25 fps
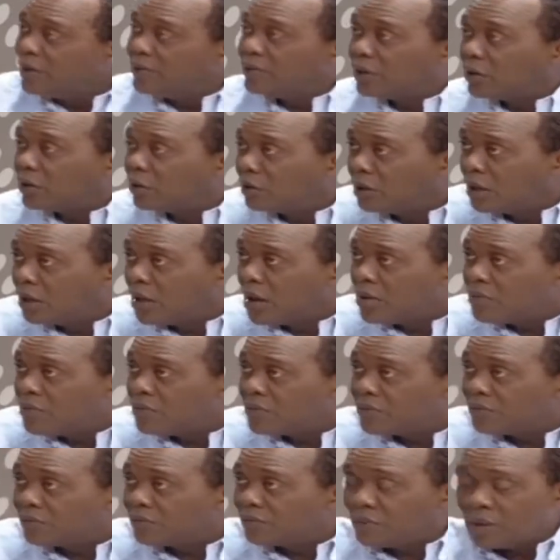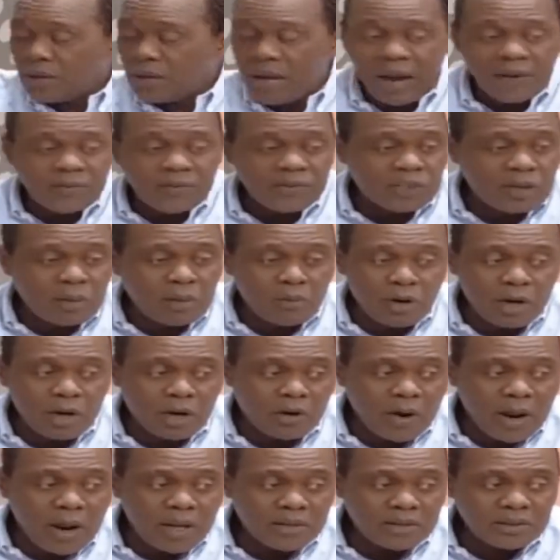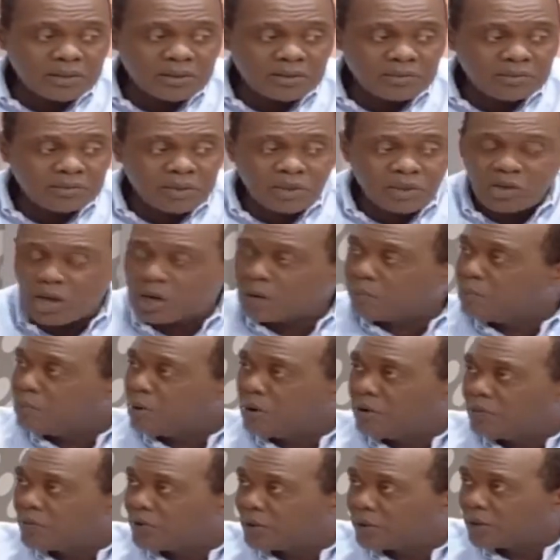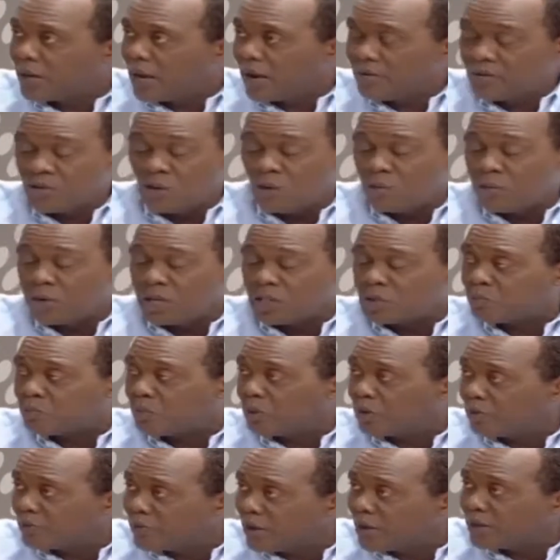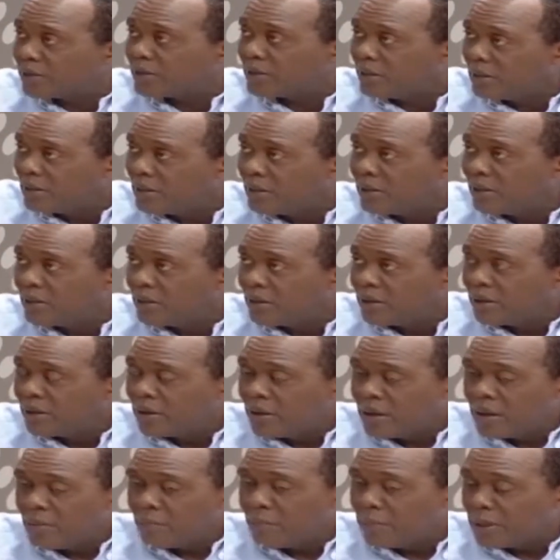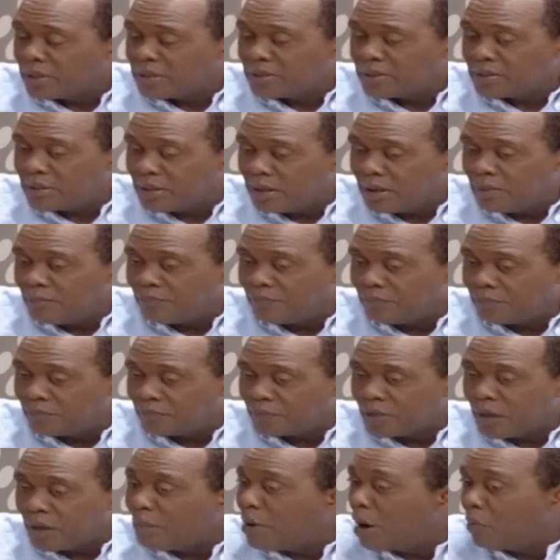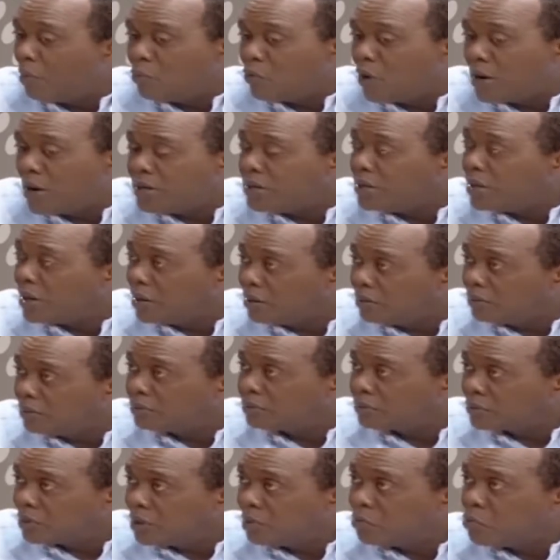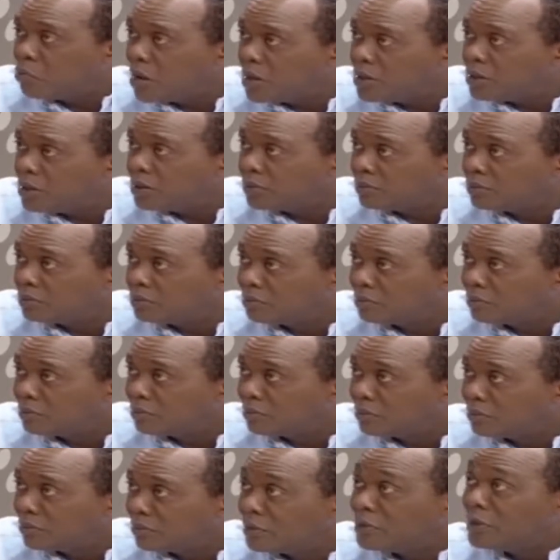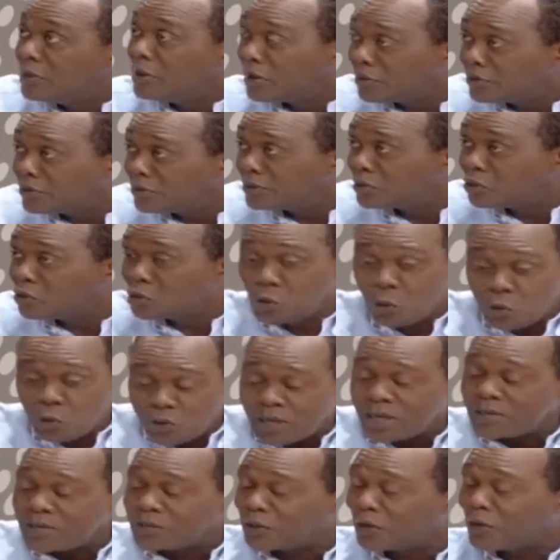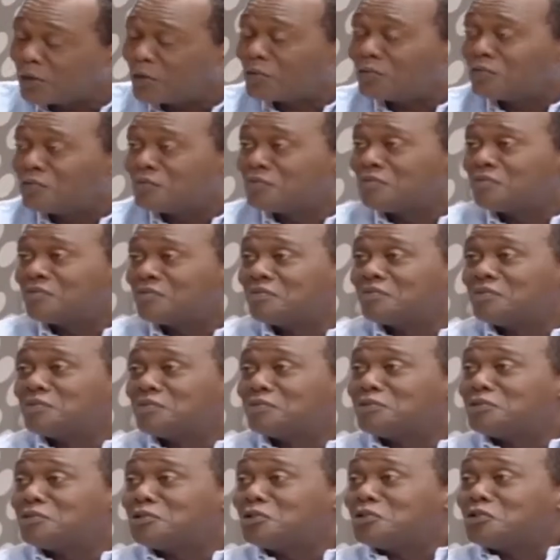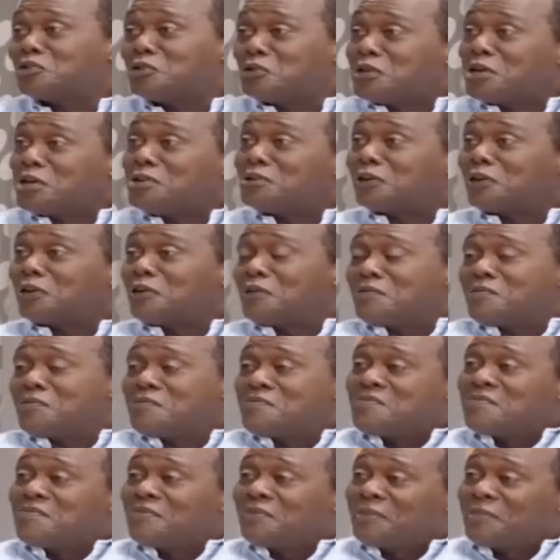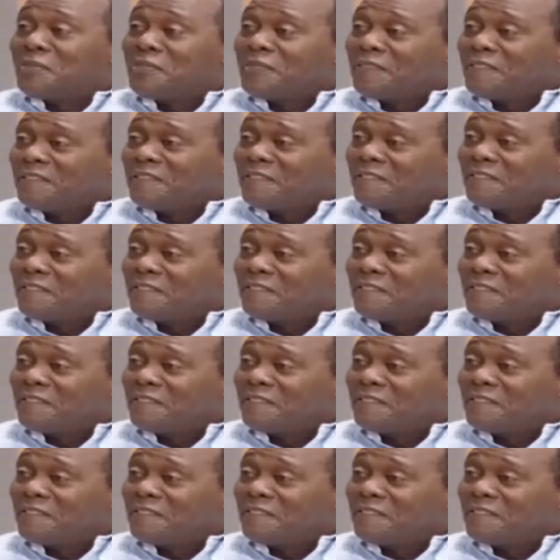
lived a good life. I have some regrets. It's not a perfect life. Nobody's perfect. But I'm ready now. I'm ready. That was Saturday, 29? Yeah, 2 days ago. 2 days ago. 2 days ago. And his